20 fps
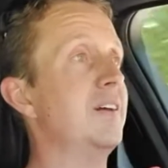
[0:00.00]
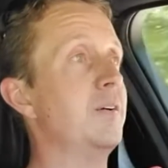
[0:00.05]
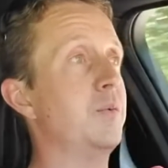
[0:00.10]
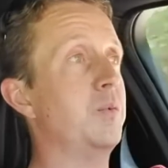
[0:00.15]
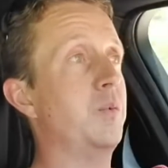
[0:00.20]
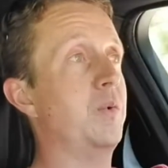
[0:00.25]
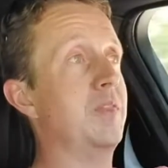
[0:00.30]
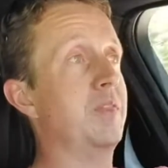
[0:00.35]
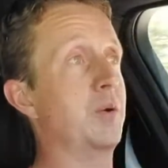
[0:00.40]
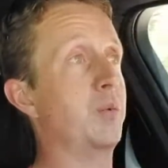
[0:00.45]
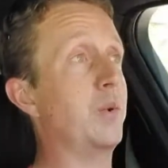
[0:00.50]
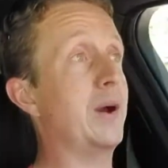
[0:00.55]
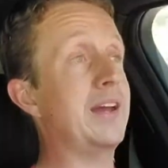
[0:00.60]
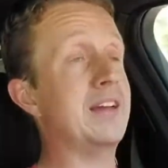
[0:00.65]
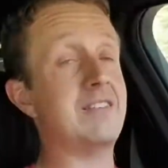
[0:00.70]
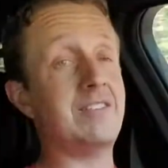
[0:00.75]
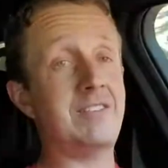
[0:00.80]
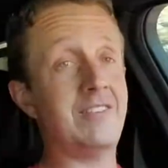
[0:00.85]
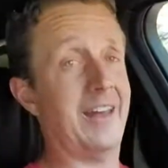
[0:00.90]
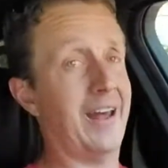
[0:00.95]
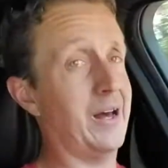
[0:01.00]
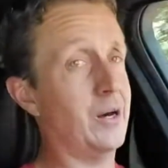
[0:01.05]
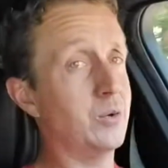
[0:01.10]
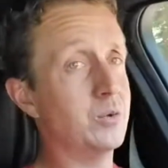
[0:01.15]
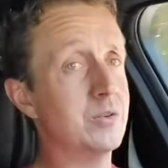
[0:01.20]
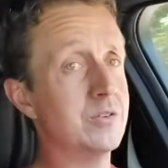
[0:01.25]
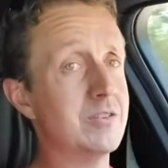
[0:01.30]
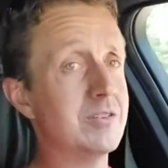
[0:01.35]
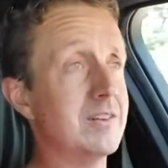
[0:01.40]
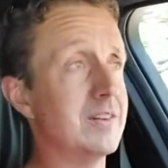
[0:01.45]
with the way it
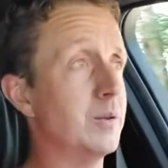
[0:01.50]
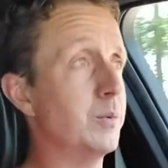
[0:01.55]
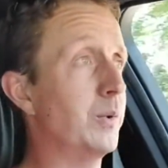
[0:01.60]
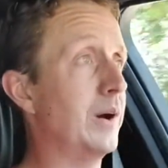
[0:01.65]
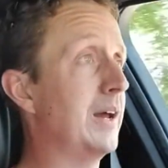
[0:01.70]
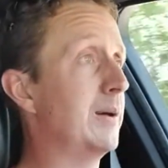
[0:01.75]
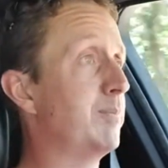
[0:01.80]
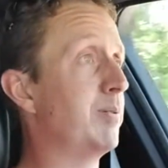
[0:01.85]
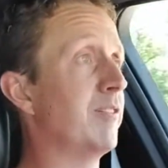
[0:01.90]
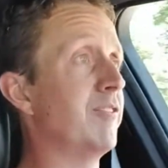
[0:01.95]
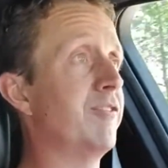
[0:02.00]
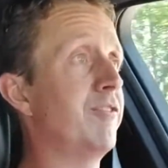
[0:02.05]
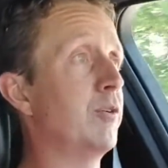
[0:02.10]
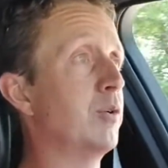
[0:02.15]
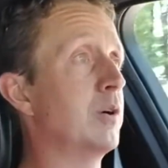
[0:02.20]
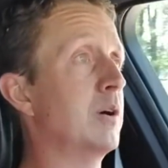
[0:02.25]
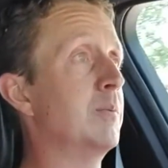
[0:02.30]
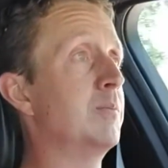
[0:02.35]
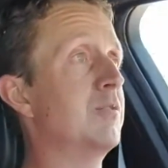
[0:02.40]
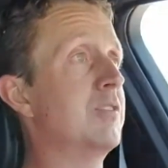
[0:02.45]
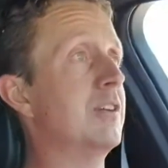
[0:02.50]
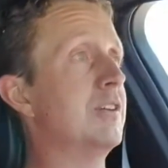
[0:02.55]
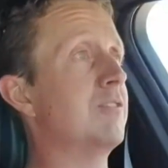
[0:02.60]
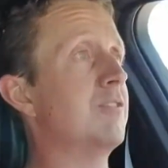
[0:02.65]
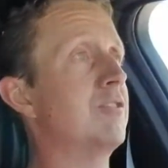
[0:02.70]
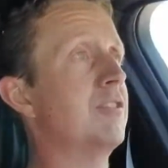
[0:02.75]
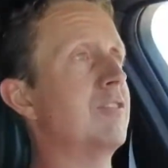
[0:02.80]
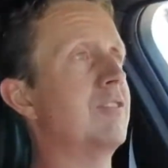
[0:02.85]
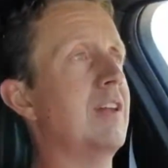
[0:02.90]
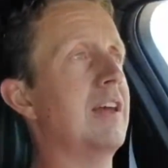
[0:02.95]
sounds and the way it performs, it's
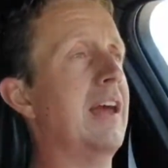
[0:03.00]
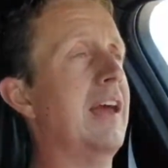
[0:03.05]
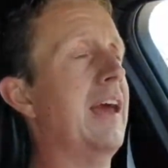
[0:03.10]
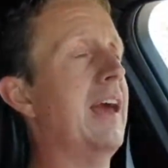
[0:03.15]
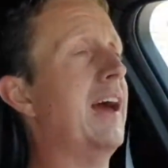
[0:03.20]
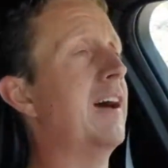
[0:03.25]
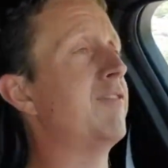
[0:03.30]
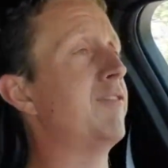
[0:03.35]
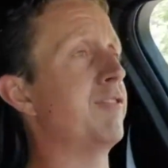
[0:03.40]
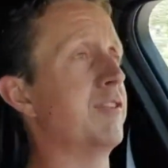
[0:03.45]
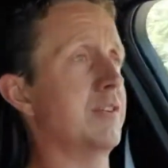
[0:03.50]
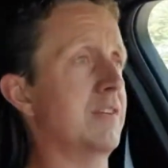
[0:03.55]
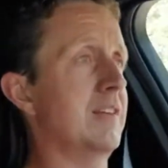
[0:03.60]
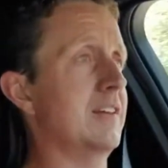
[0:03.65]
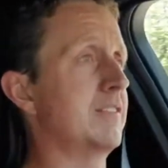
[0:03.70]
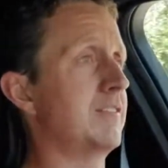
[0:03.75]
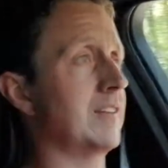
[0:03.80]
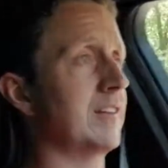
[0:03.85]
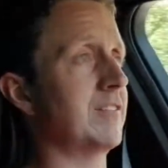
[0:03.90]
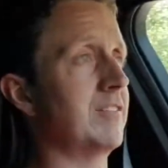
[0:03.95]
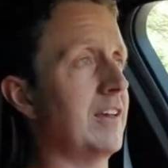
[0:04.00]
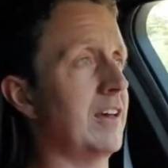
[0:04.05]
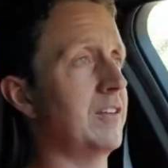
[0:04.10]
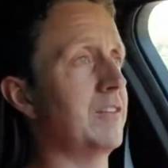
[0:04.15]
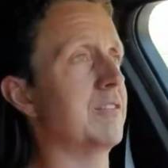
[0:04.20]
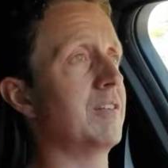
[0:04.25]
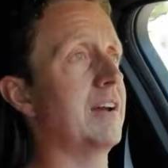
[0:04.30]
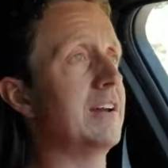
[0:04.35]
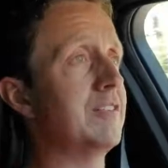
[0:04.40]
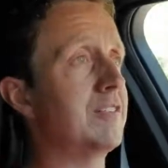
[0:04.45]
just effortless
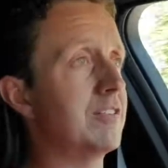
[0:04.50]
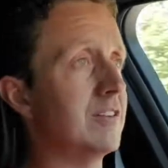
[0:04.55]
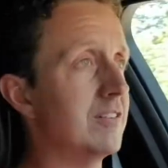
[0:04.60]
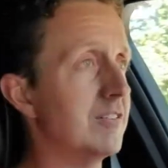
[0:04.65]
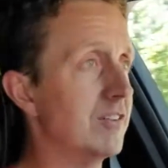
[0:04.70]
acceleration.